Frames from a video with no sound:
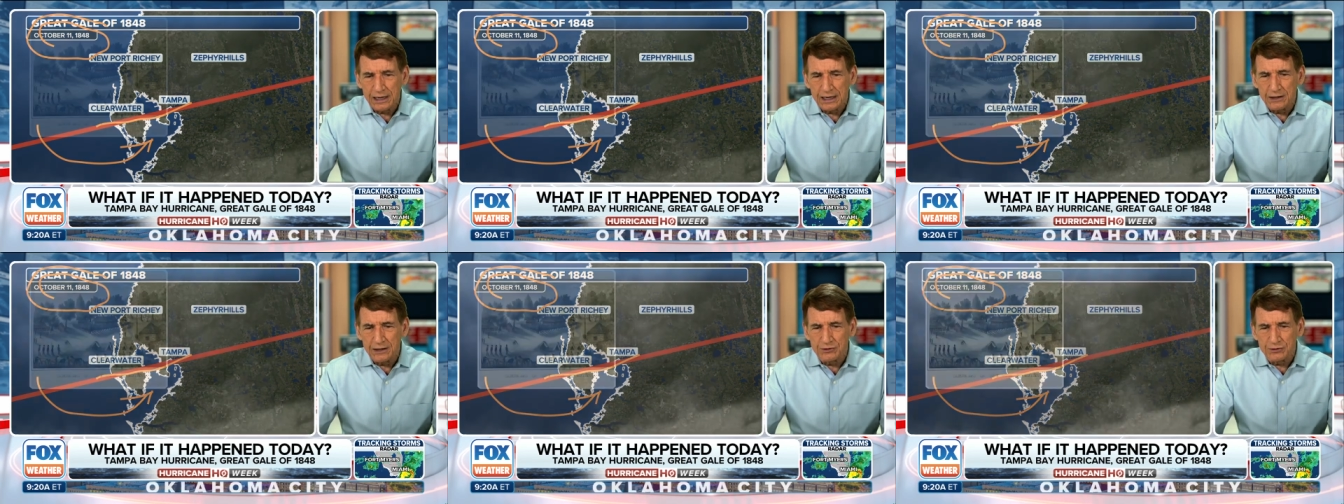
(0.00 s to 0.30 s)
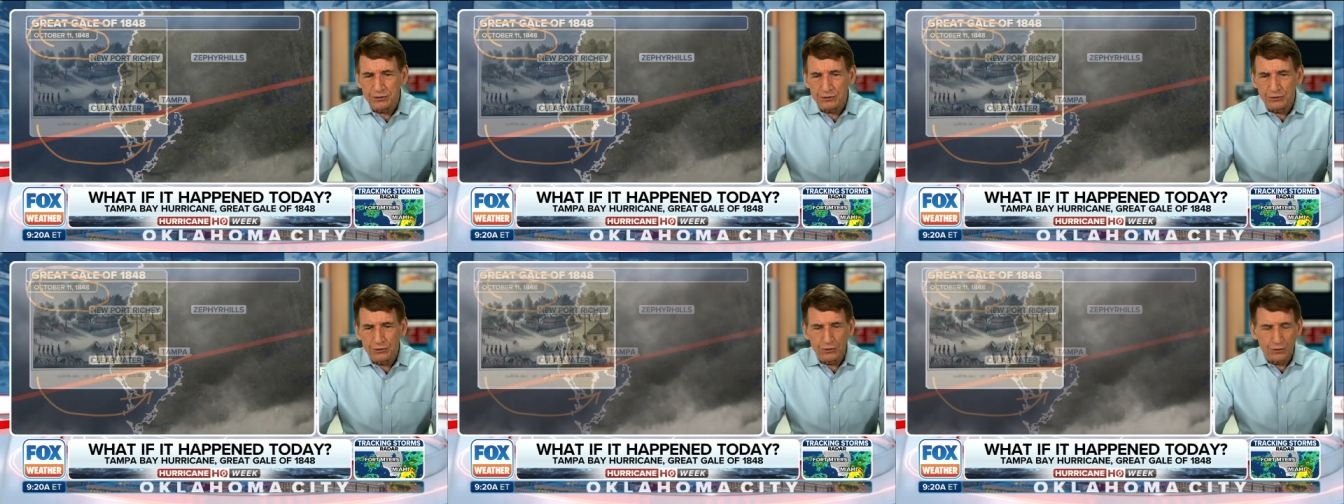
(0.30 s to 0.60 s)

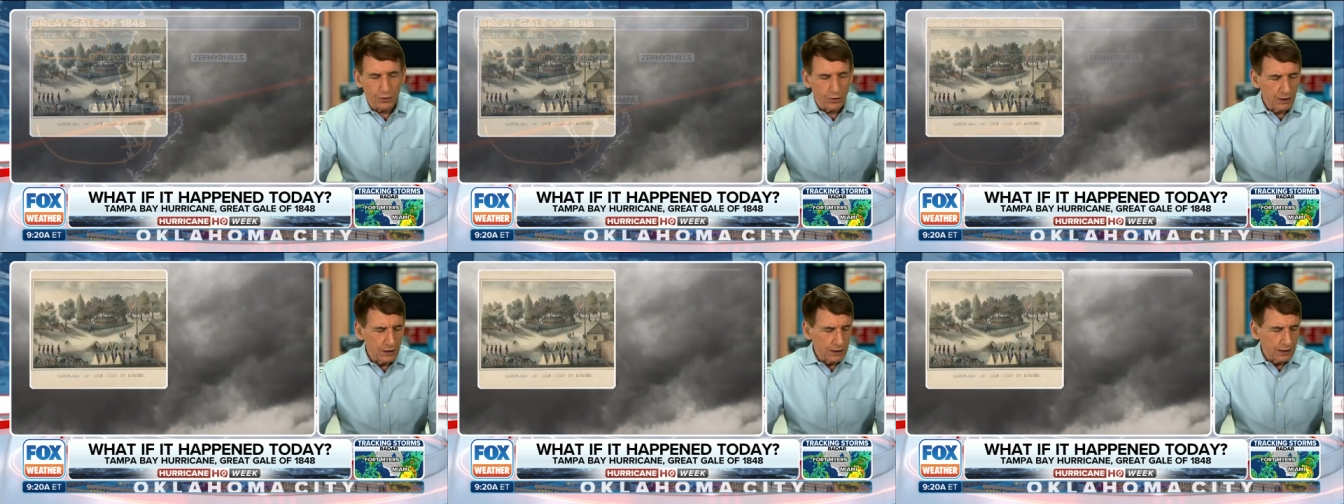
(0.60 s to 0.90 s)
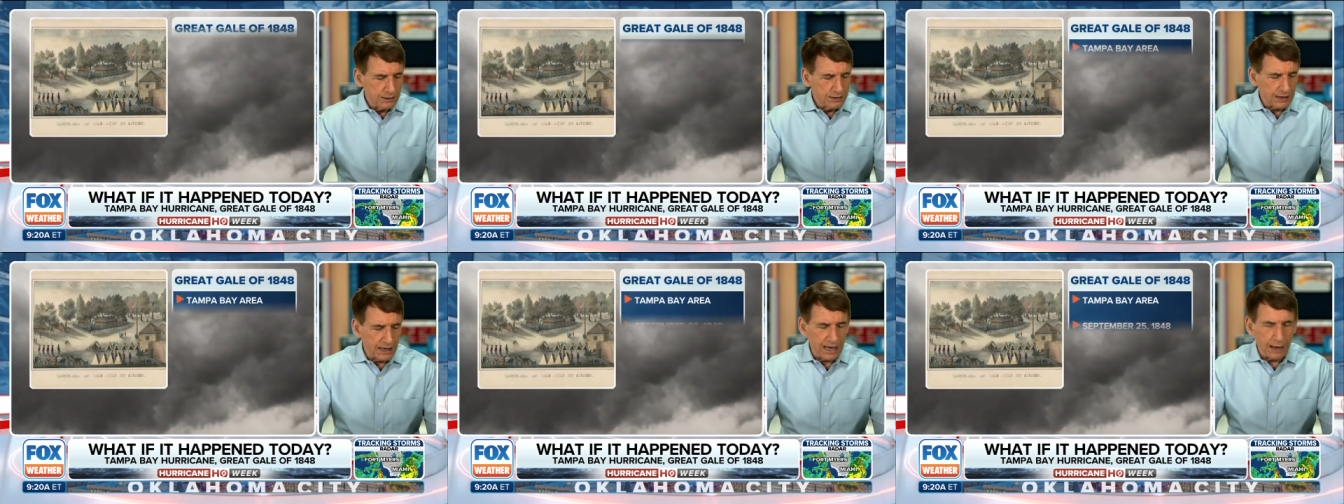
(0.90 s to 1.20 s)
into
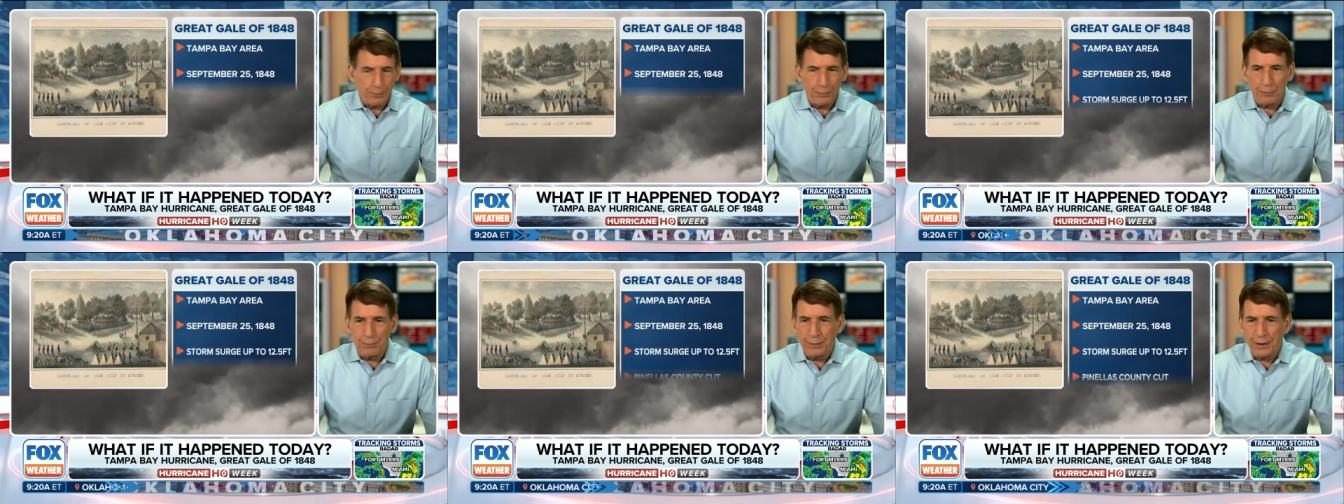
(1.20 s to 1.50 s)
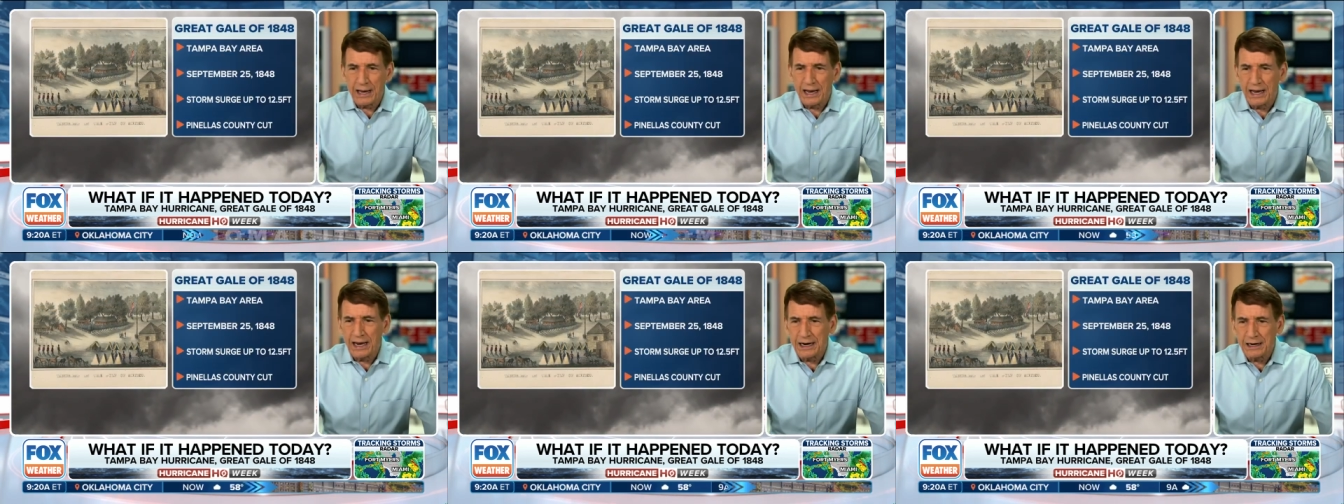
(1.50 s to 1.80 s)
Tampa
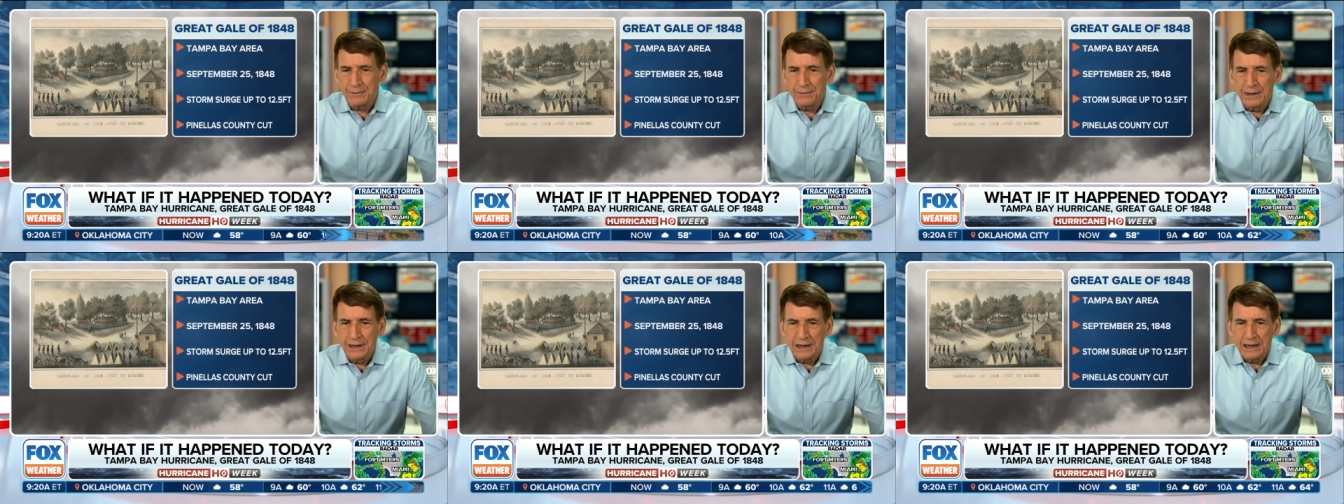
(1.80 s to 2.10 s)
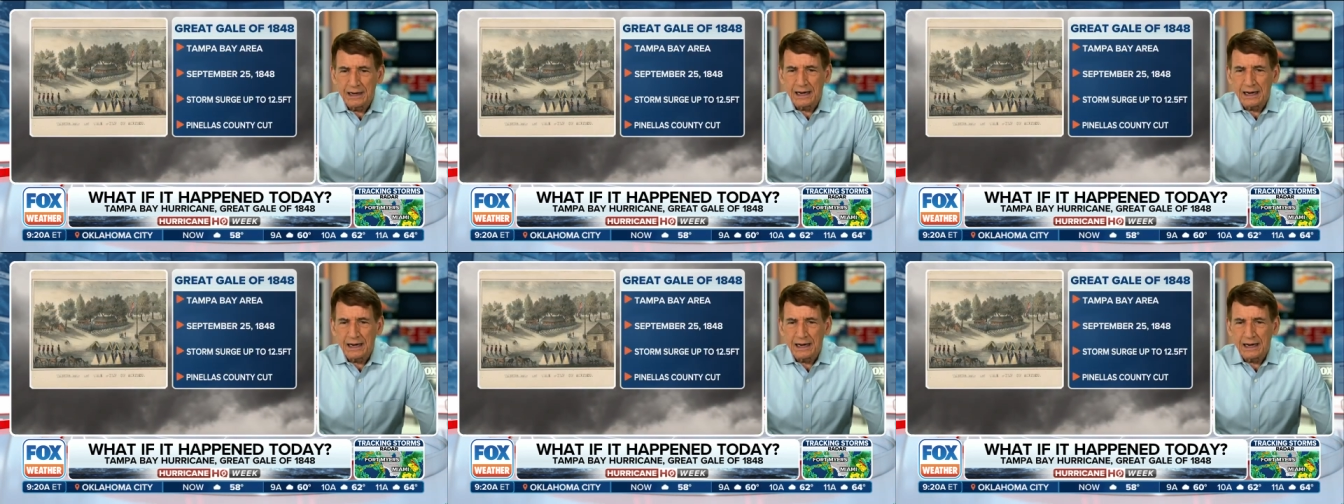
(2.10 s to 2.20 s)
Bay.